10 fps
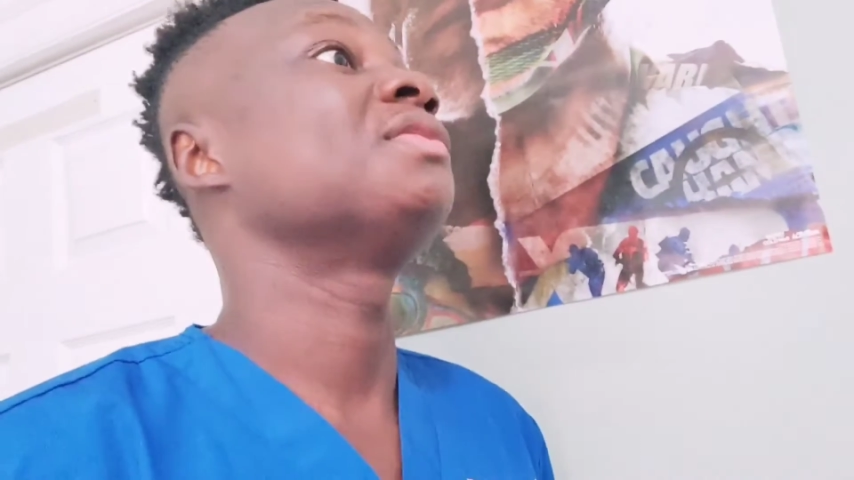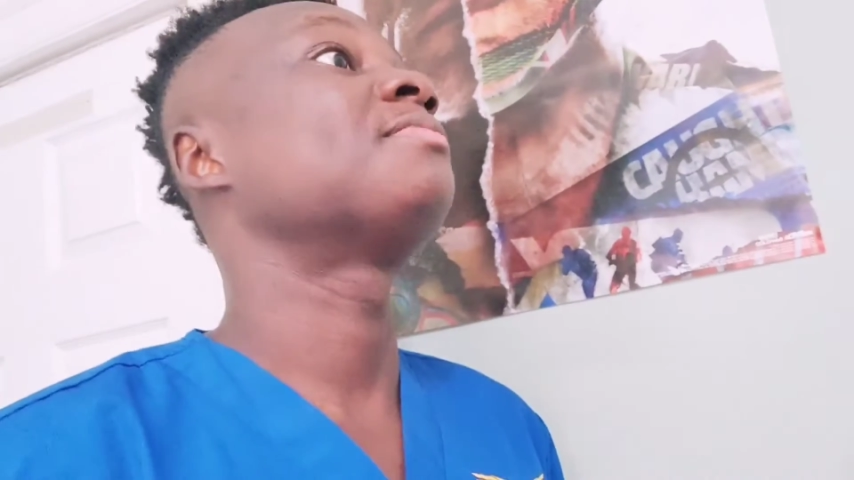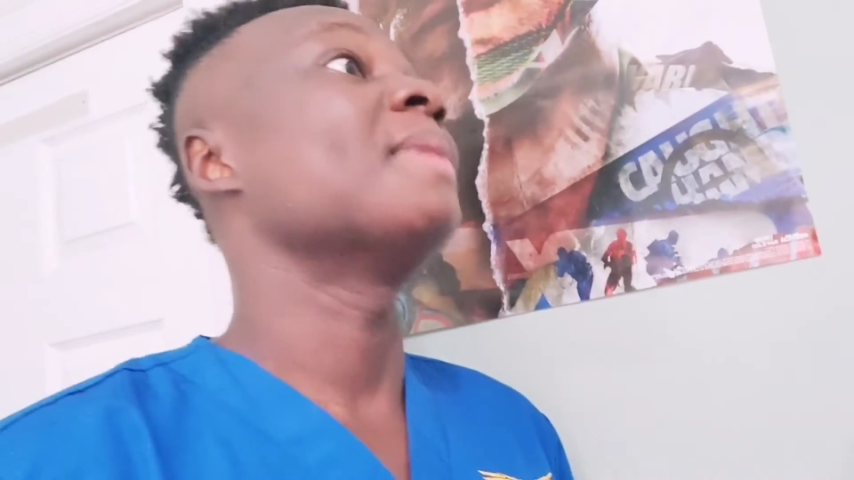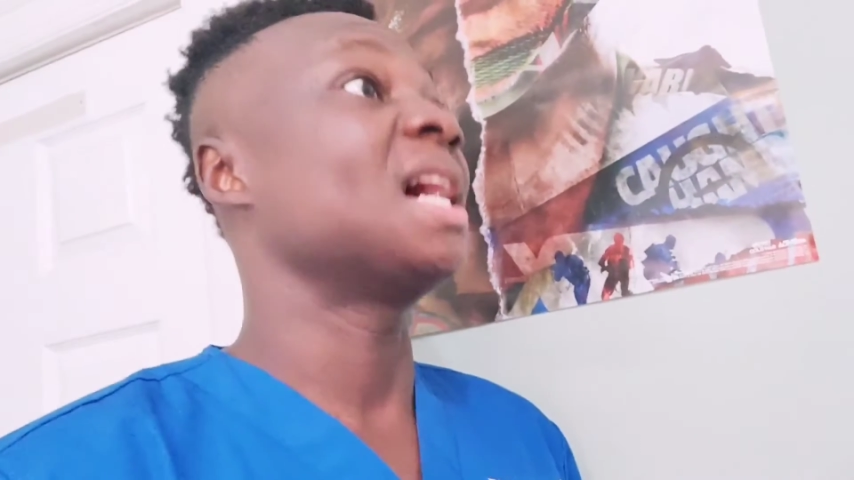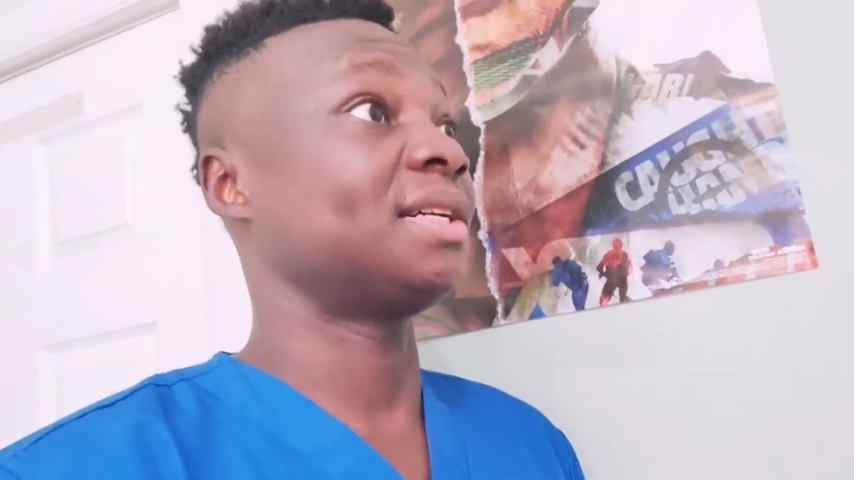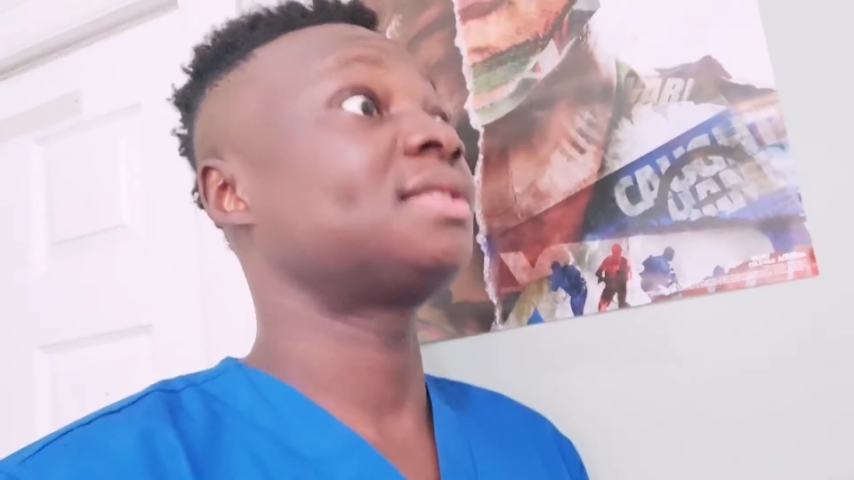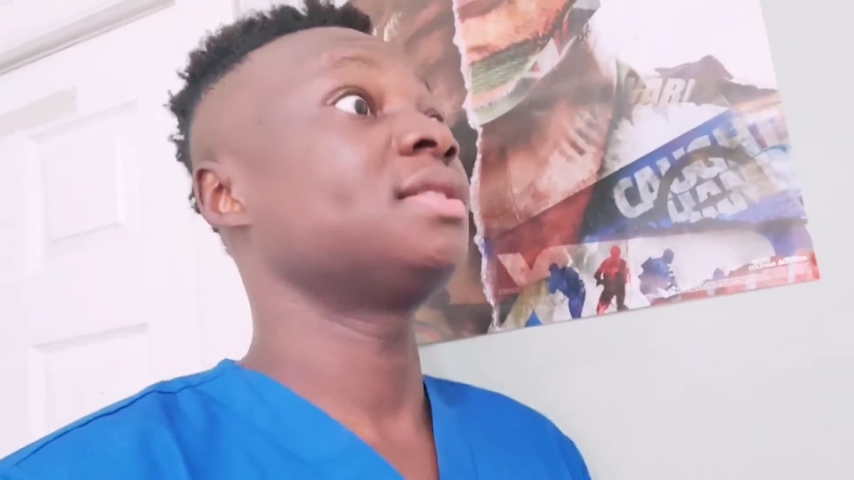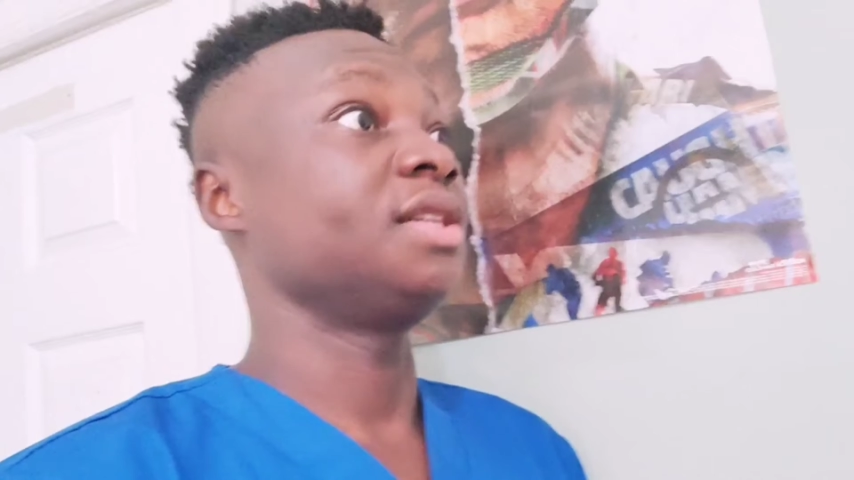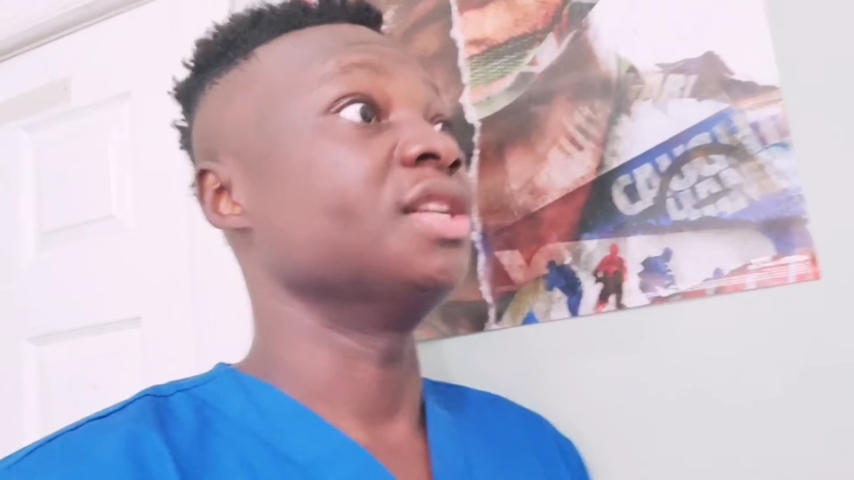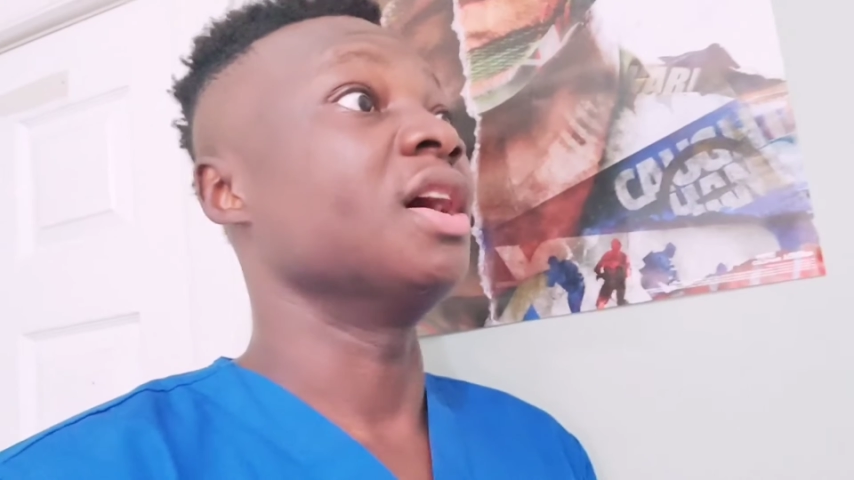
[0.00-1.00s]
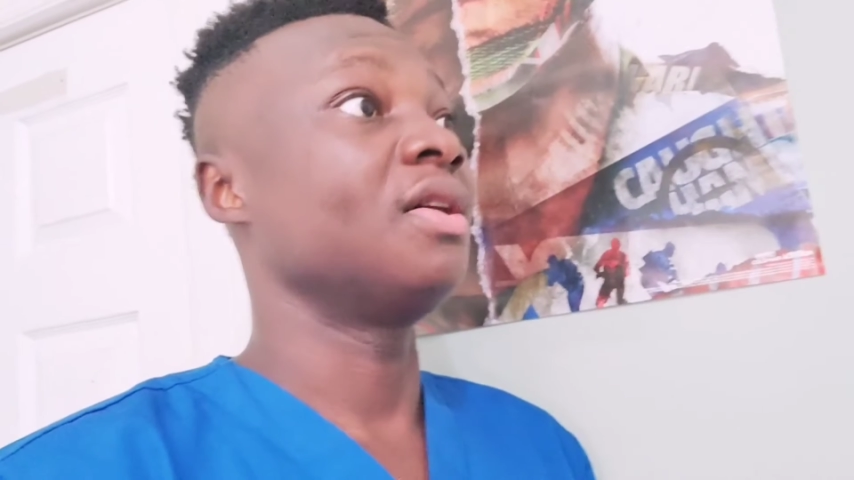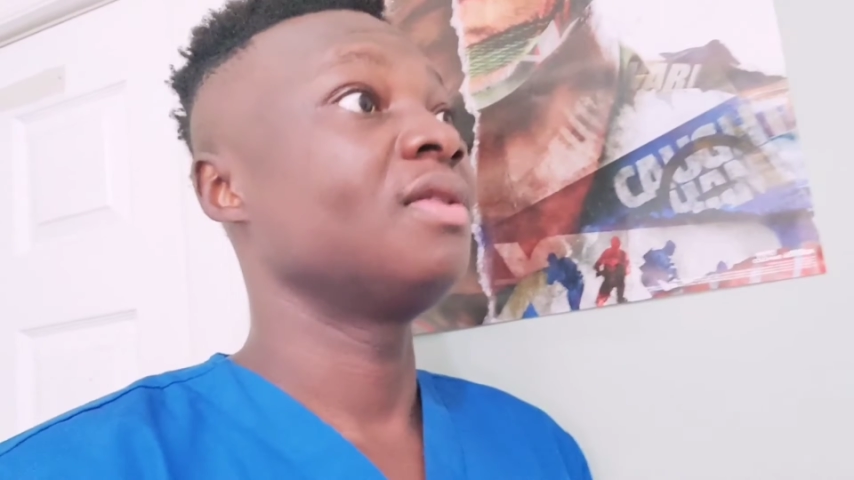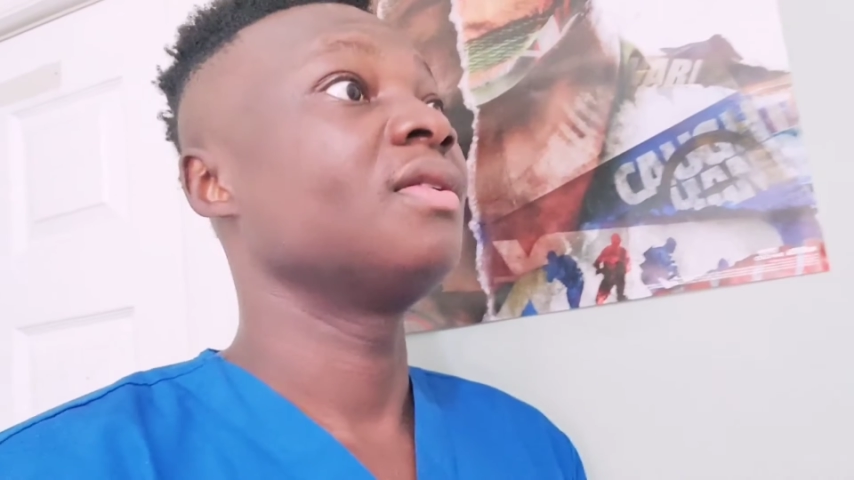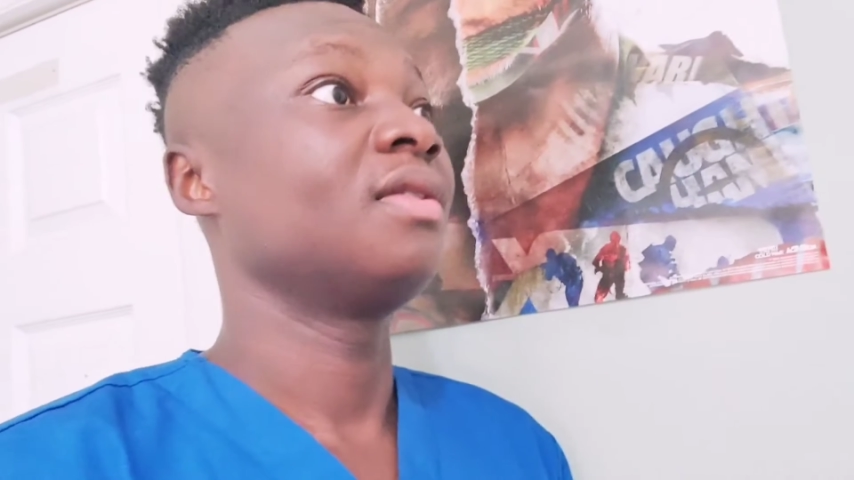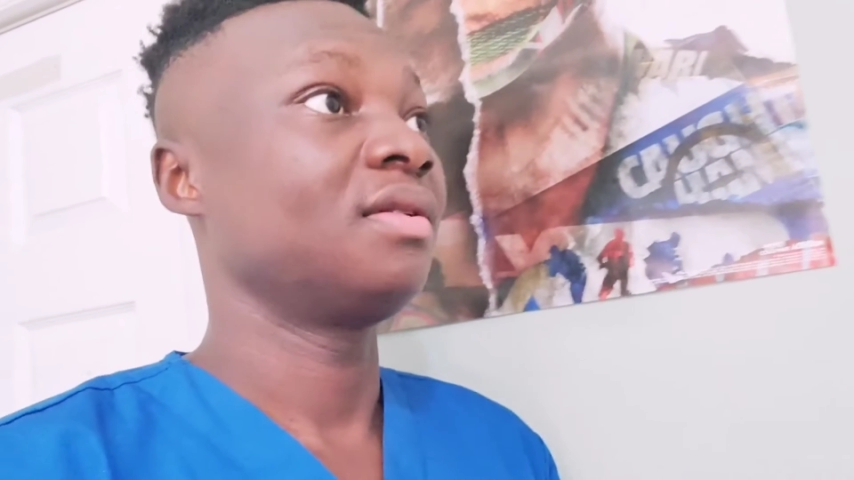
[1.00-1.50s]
we smashed, you know?